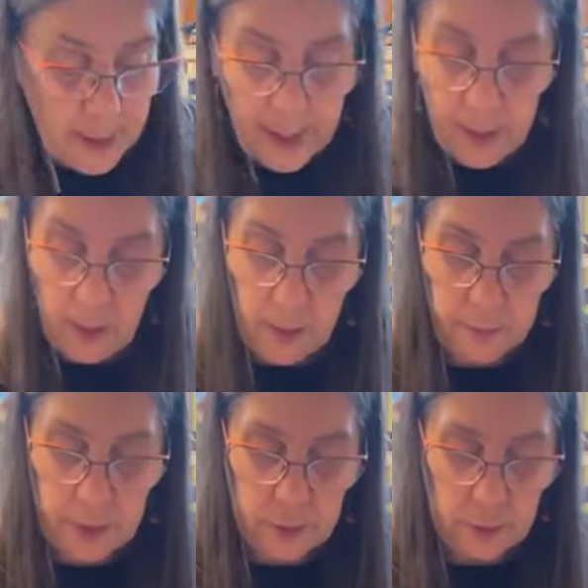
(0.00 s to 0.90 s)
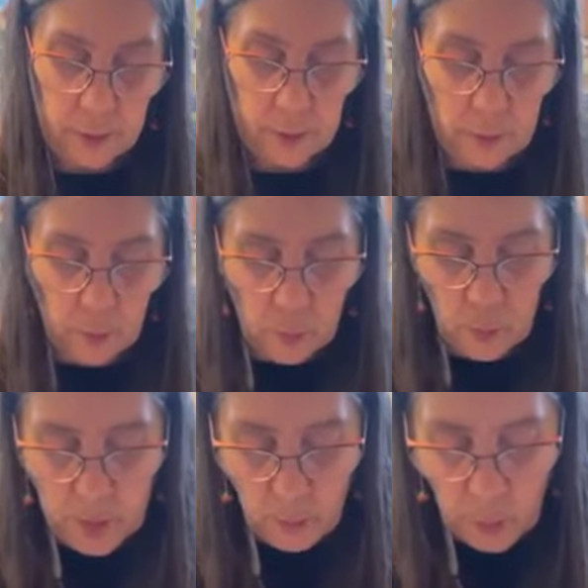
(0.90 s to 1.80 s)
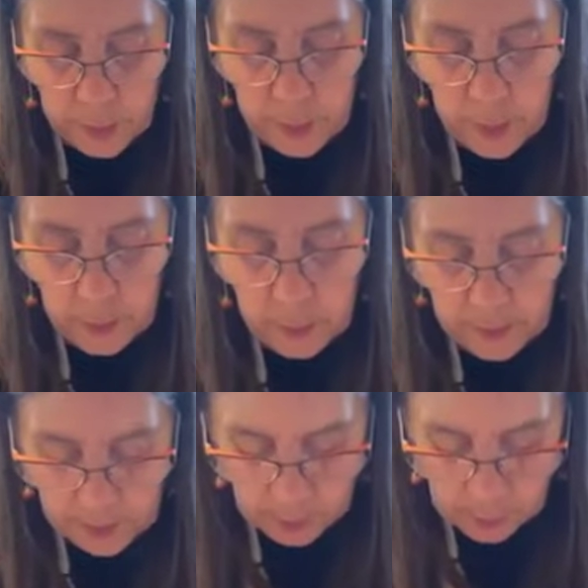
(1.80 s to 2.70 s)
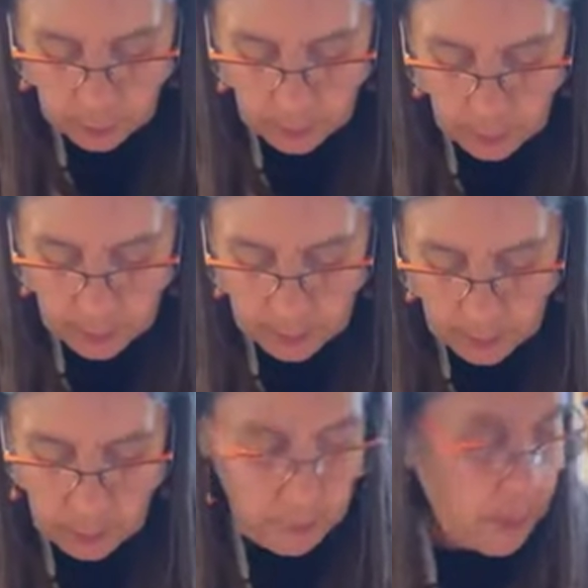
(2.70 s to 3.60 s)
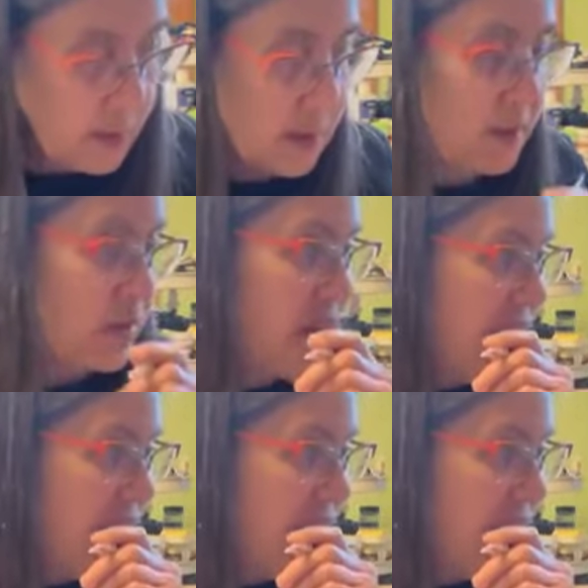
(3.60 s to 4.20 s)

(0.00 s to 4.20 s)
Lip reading: Now I'm going to do one more coat on these. Oh, that's not